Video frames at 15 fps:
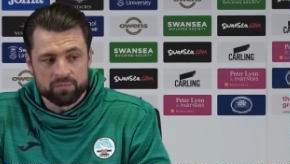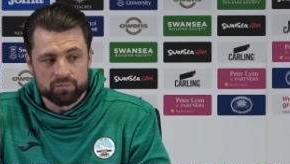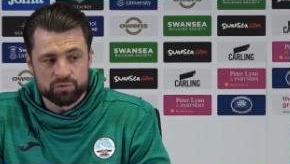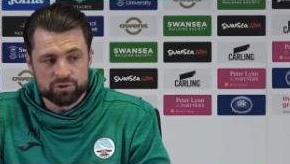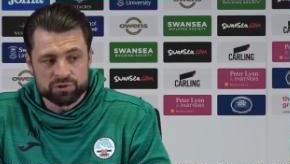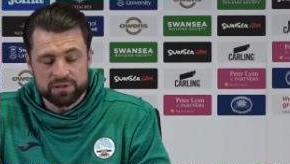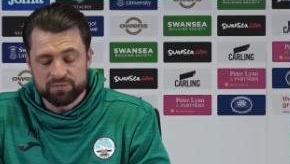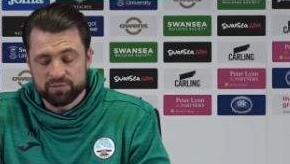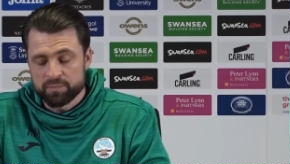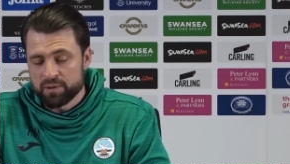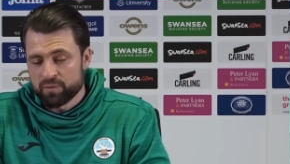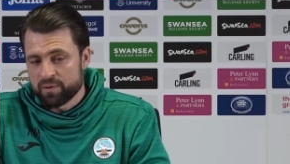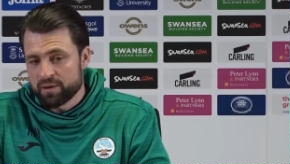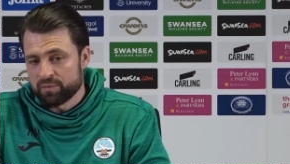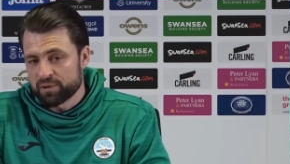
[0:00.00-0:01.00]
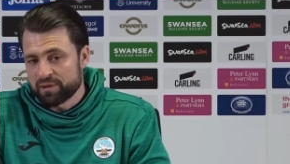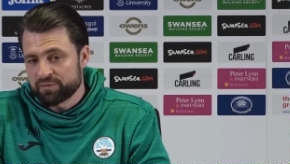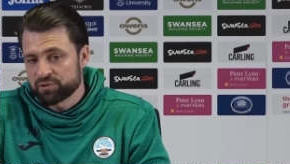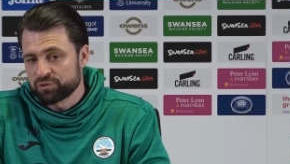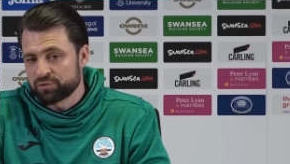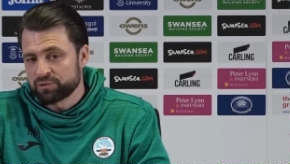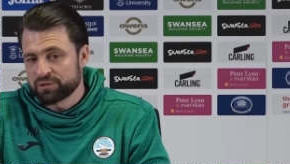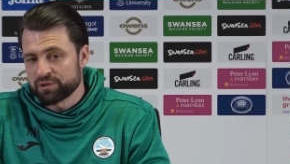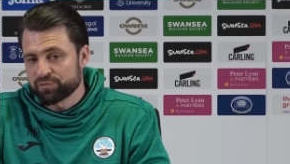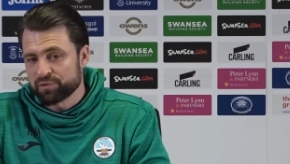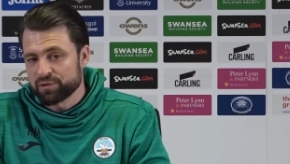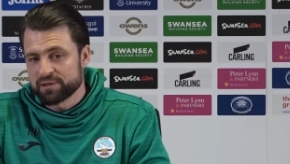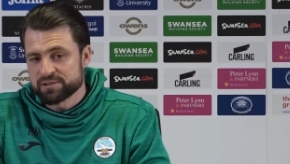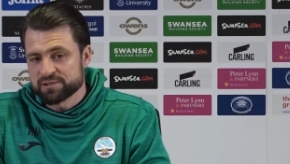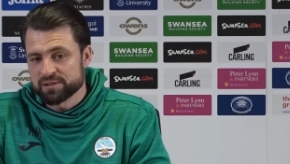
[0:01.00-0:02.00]
we just have to be aware we're going to have to do it
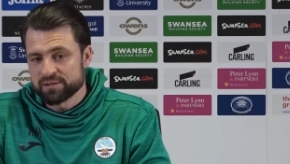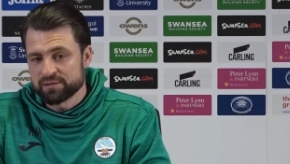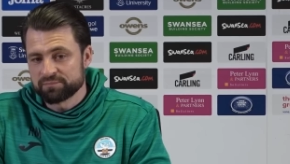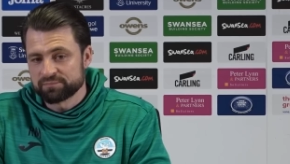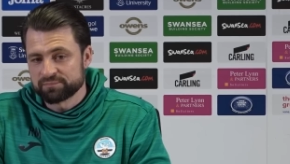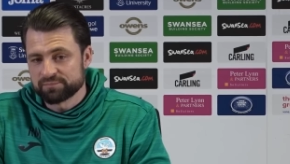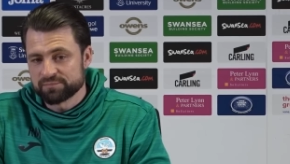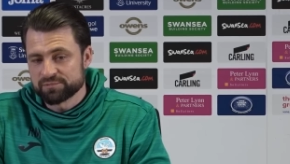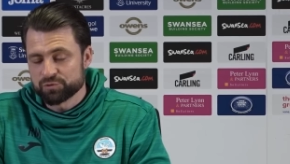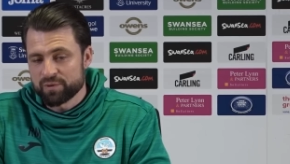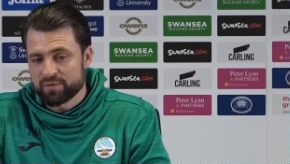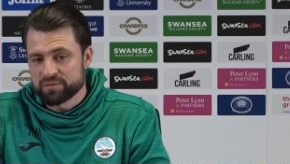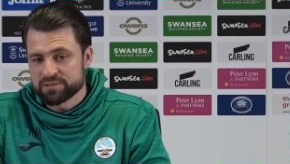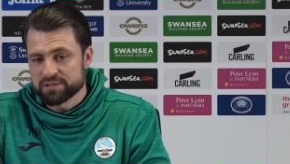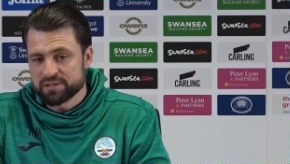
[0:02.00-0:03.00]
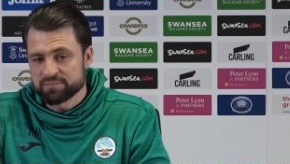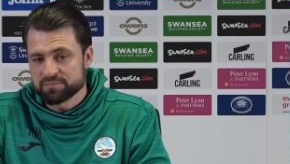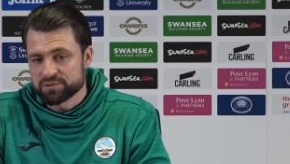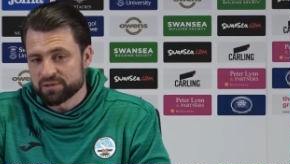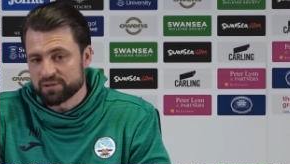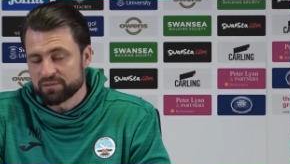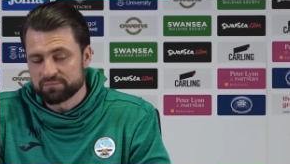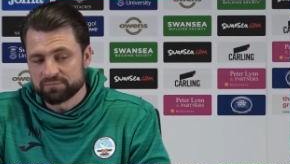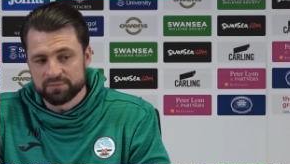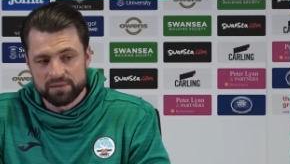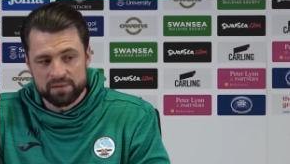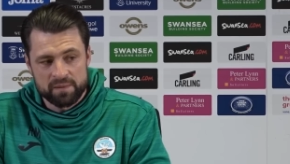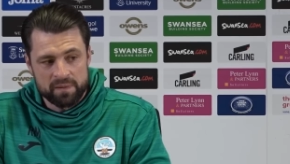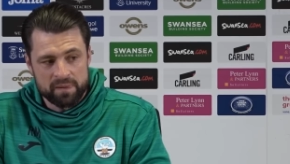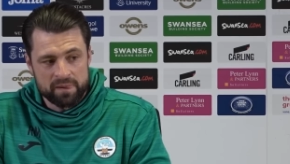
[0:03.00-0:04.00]
differently to, to other teams. That
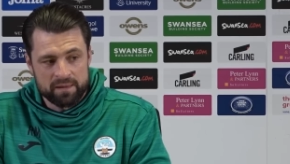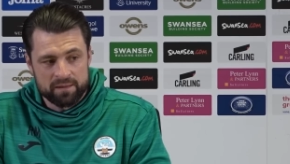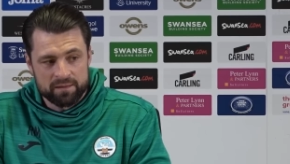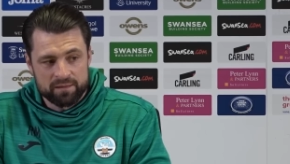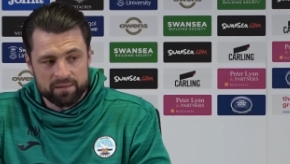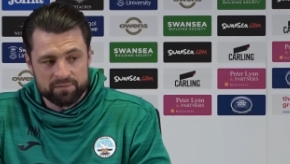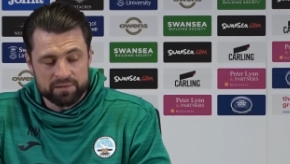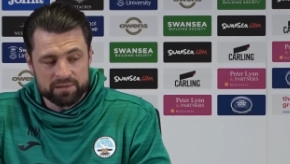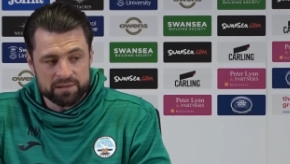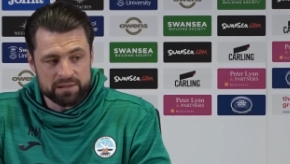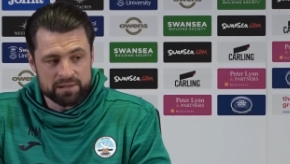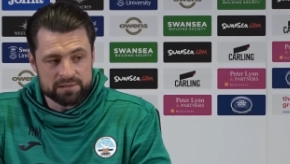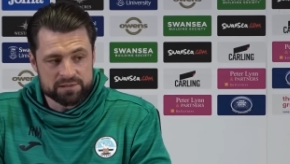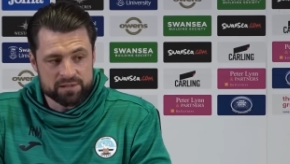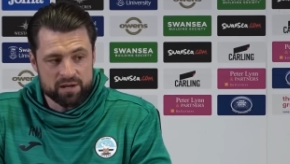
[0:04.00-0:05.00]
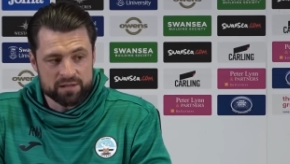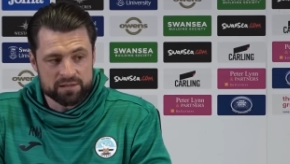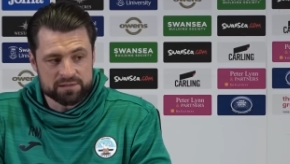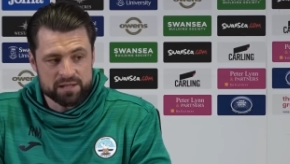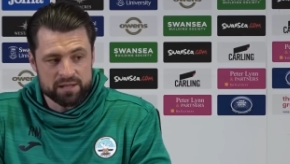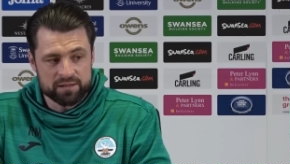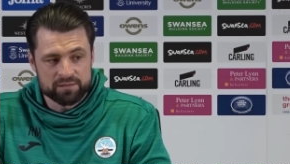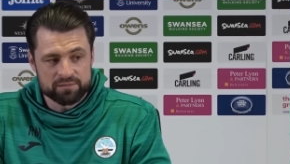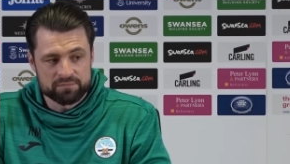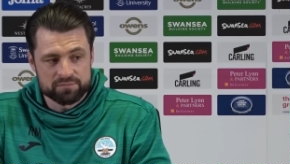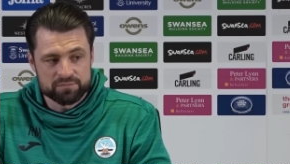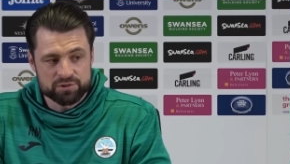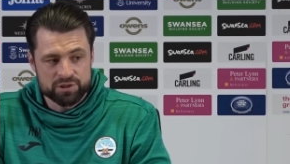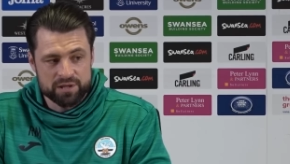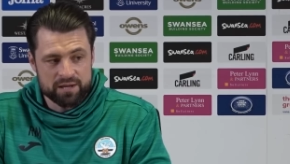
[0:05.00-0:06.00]
I think the league's starting to take
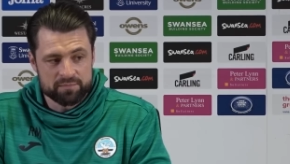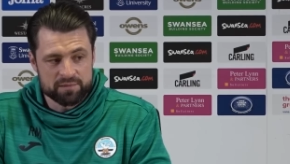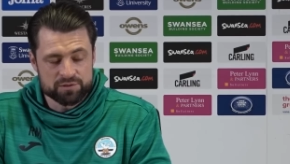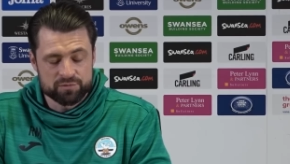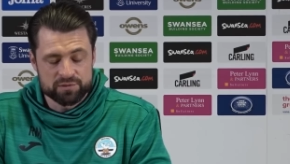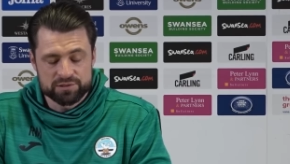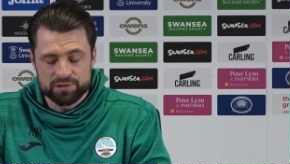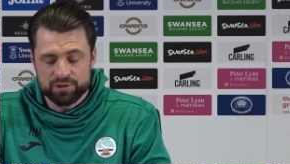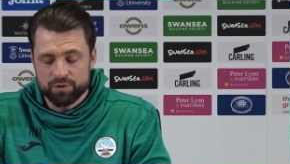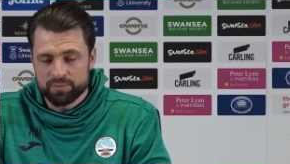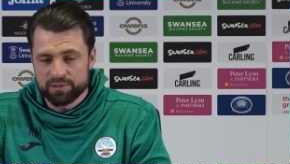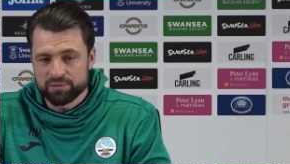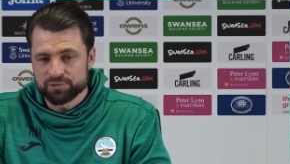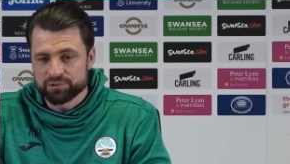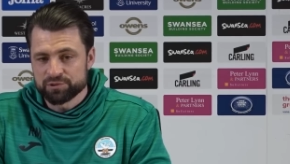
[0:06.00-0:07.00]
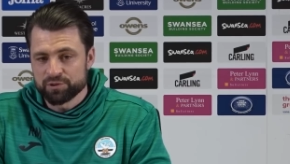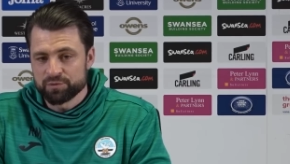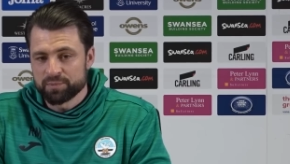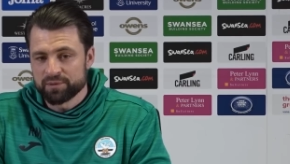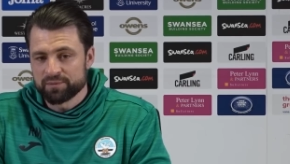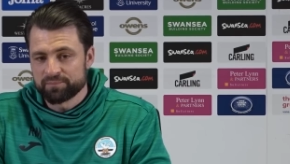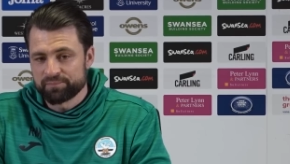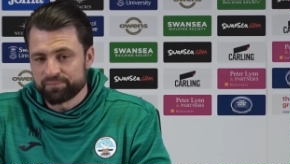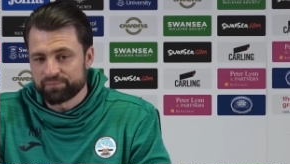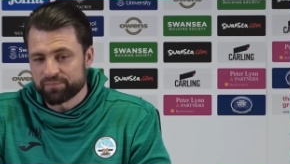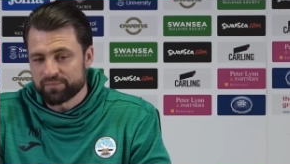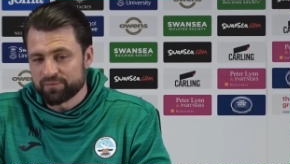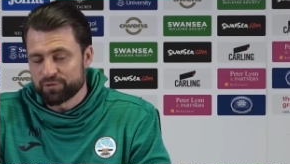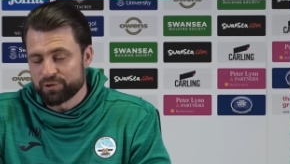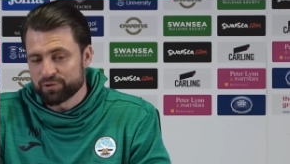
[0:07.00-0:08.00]
shape. There's always an anomaly or two, but
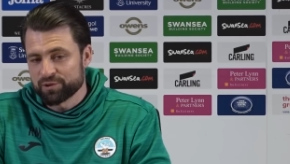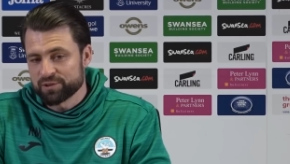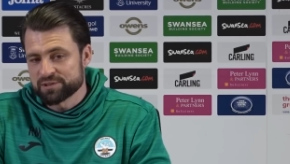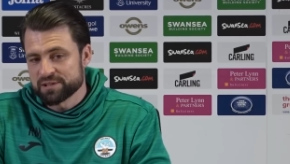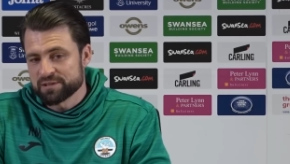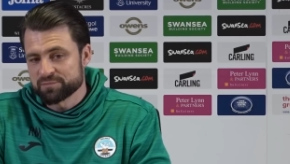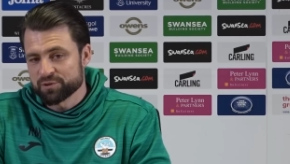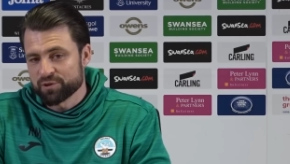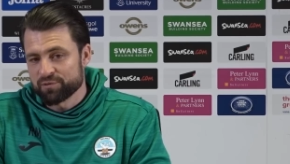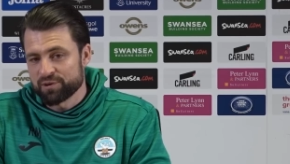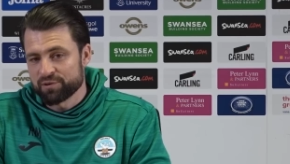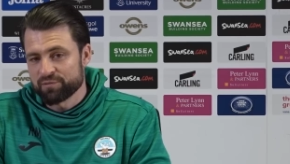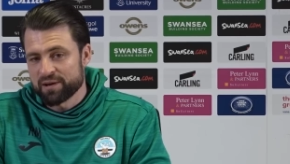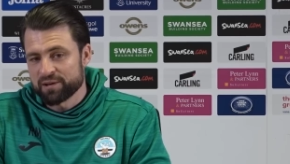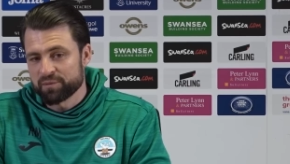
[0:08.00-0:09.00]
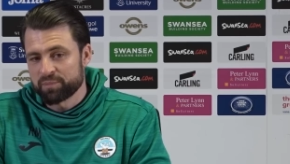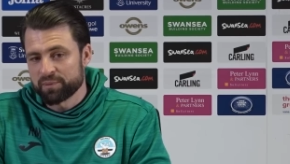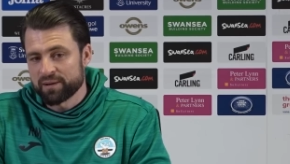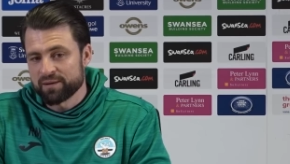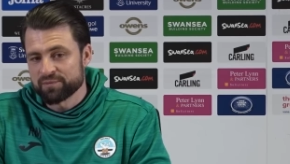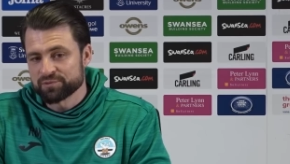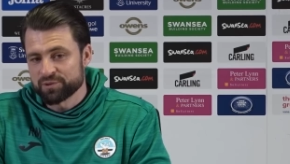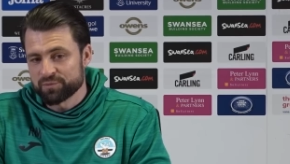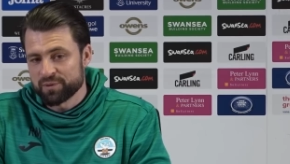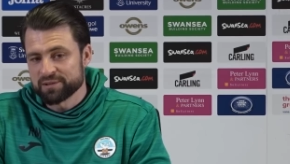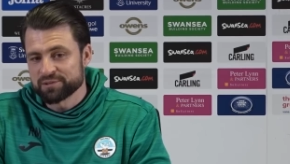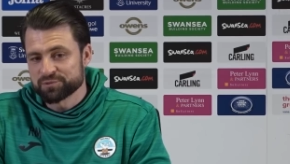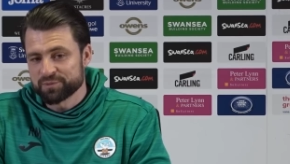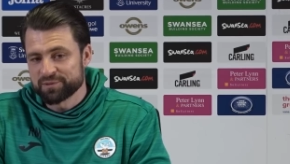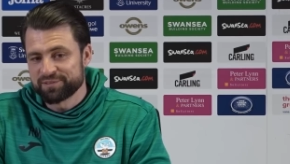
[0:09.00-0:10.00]
if you look at the teams that are in and around the playoffs, the
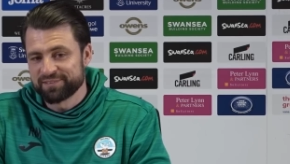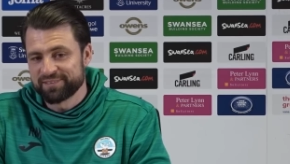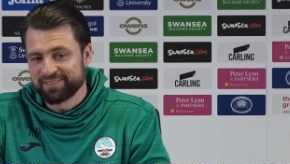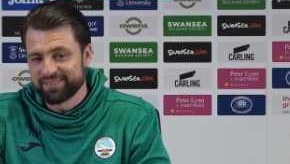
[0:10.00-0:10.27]
ones with,